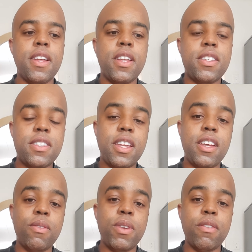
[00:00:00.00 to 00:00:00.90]

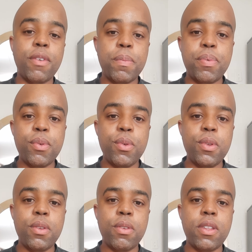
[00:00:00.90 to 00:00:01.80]
Staying with
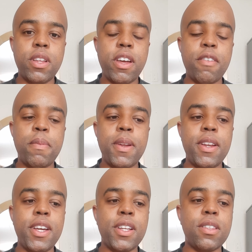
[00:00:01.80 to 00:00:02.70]
Liverpool, they have
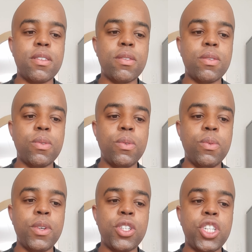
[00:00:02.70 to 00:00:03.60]
been linked
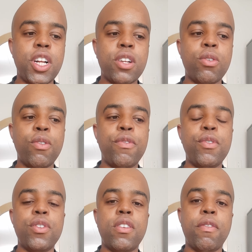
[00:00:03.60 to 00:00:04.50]
with Schalke
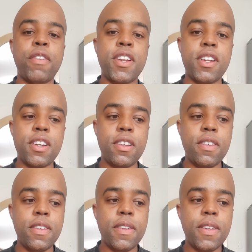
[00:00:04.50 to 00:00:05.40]
04 defender,
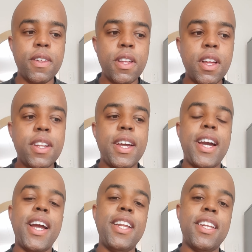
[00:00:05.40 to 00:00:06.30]
the
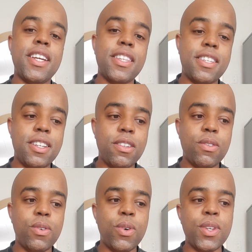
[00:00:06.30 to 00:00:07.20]
highly rated
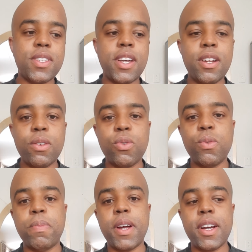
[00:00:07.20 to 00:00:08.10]
Ozan
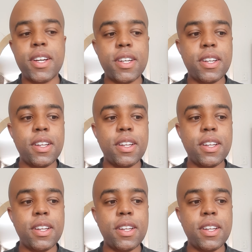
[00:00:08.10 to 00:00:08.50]
Kabak,